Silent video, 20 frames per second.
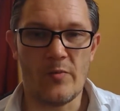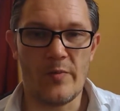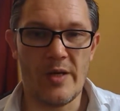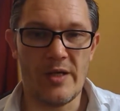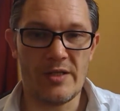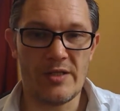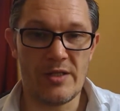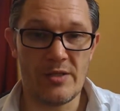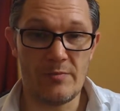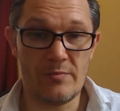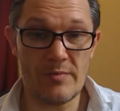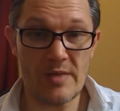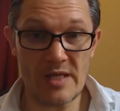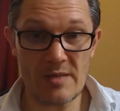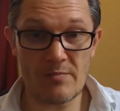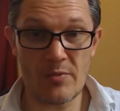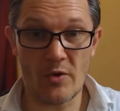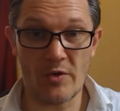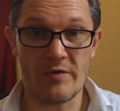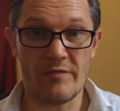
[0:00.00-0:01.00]
But the
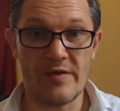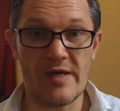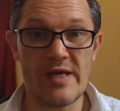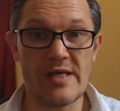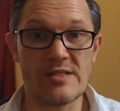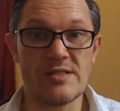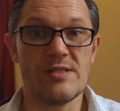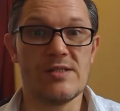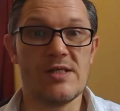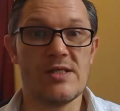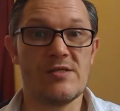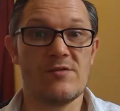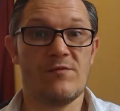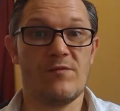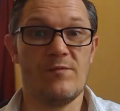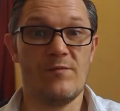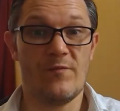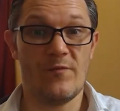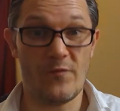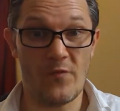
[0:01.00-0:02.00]
main point of it is it's
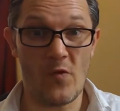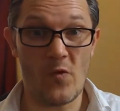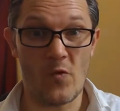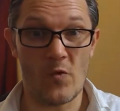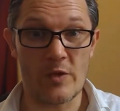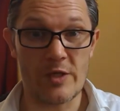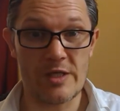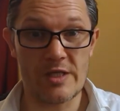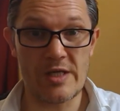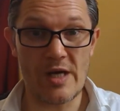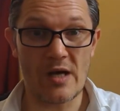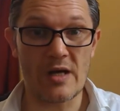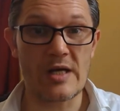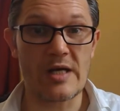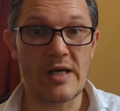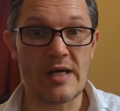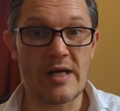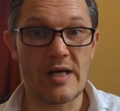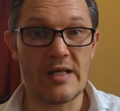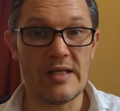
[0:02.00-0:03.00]
for
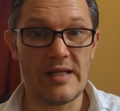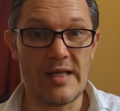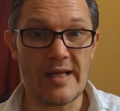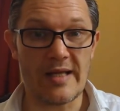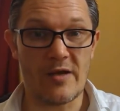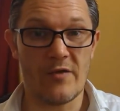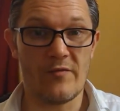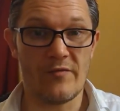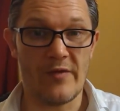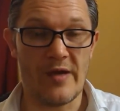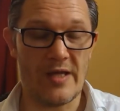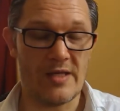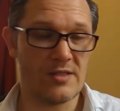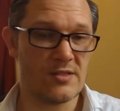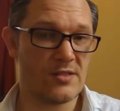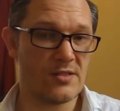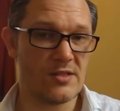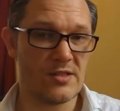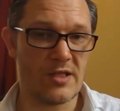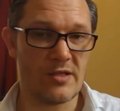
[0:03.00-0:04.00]
younger Lego
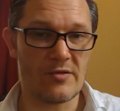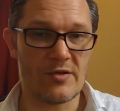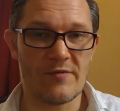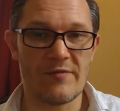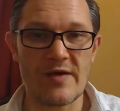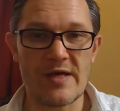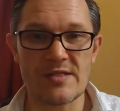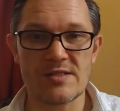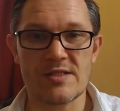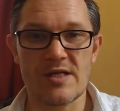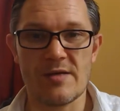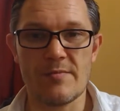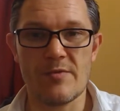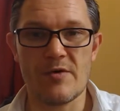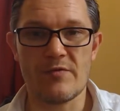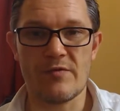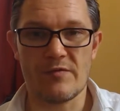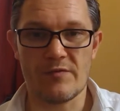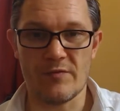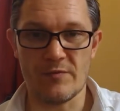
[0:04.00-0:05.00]
fans. You know, the fans that are
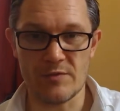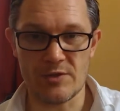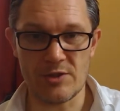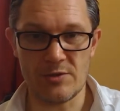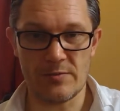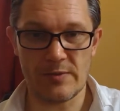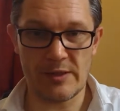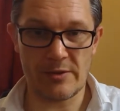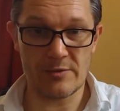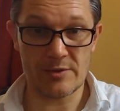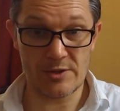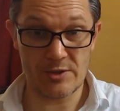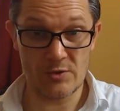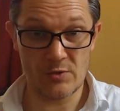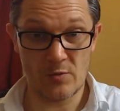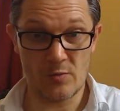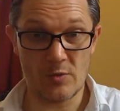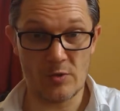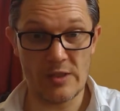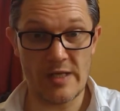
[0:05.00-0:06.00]
moving from Duplo onto
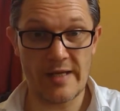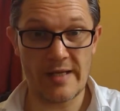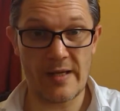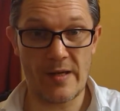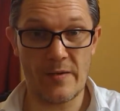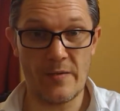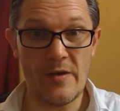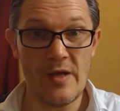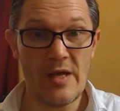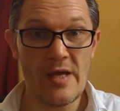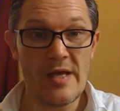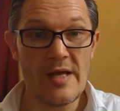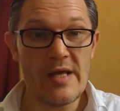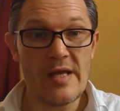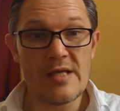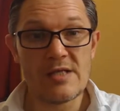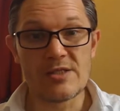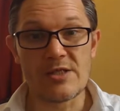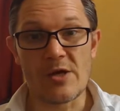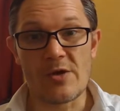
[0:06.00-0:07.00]
normal Lego.
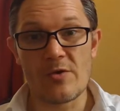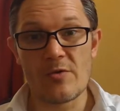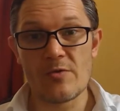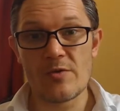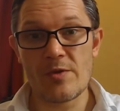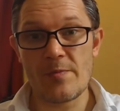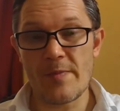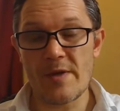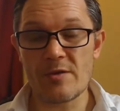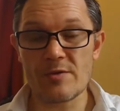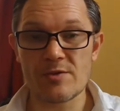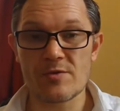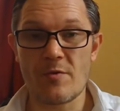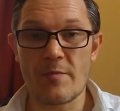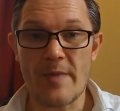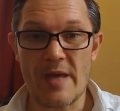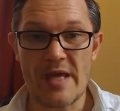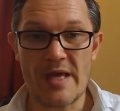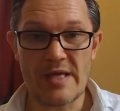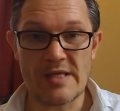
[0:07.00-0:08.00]
So the builds are a
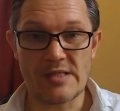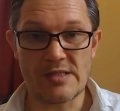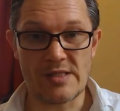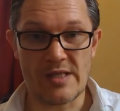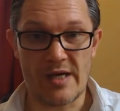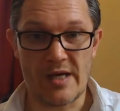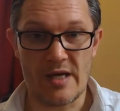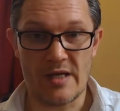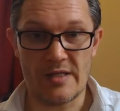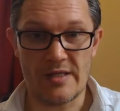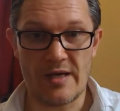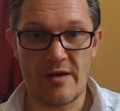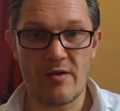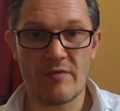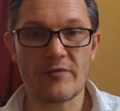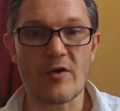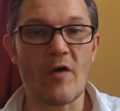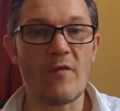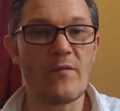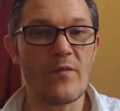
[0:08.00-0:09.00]
bit easier. Now,
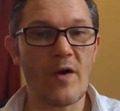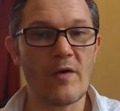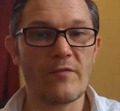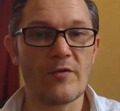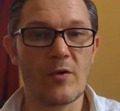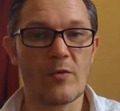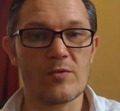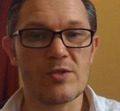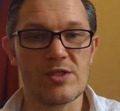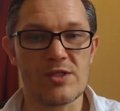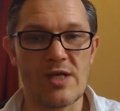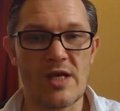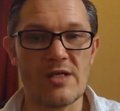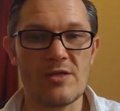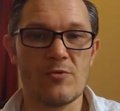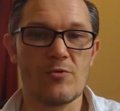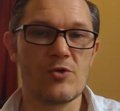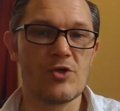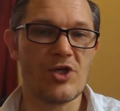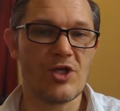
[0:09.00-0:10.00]
I've got a 5-year-old son
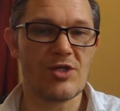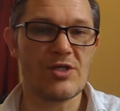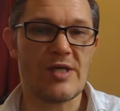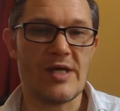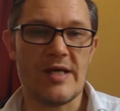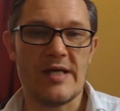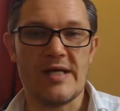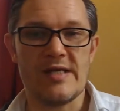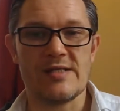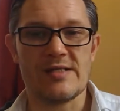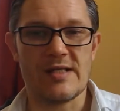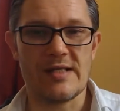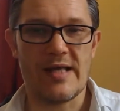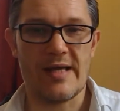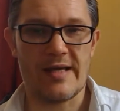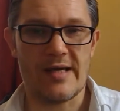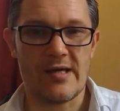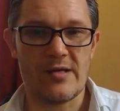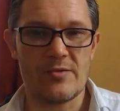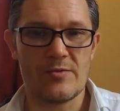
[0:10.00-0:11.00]
who's just getting into
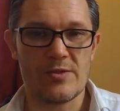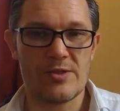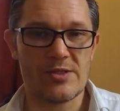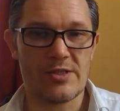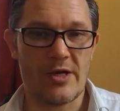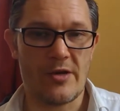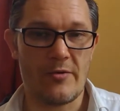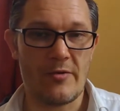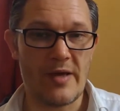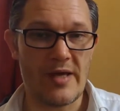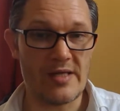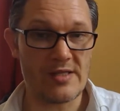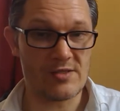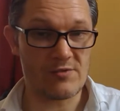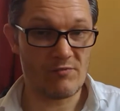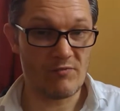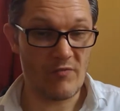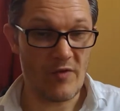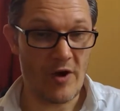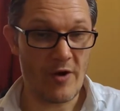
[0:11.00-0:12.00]
Lego, so it's
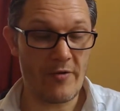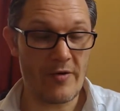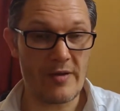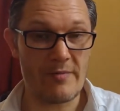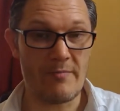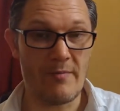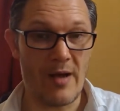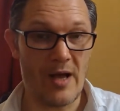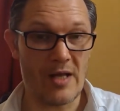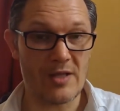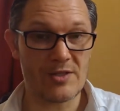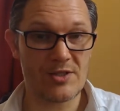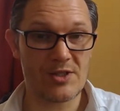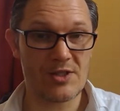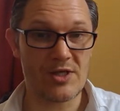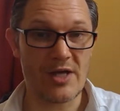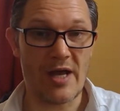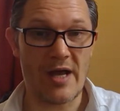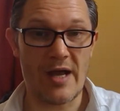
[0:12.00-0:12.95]
very much...